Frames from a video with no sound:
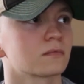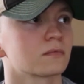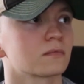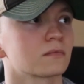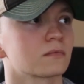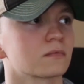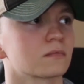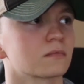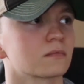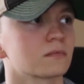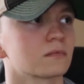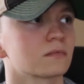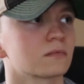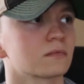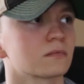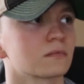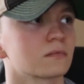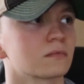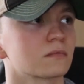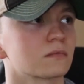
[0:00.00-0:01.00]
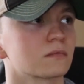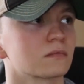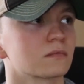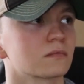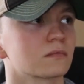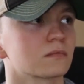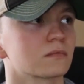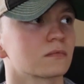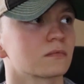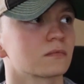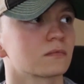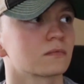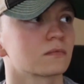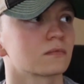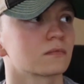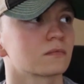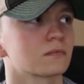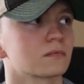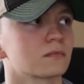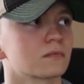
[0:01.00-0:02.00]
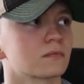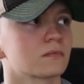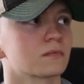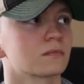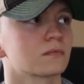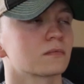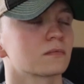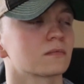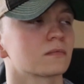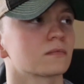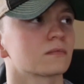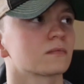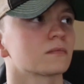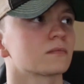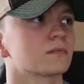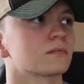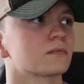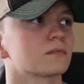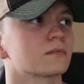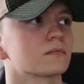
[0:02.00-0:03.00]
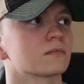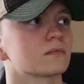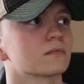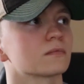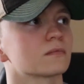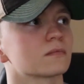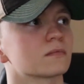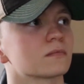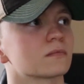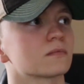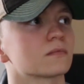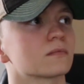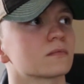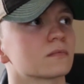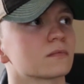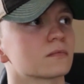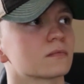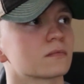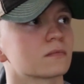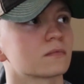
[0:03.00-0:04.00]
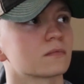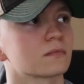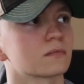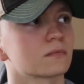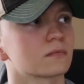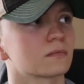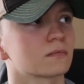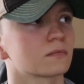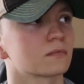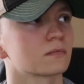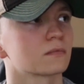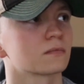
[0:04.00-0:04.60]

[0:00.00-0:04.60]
(not speaking)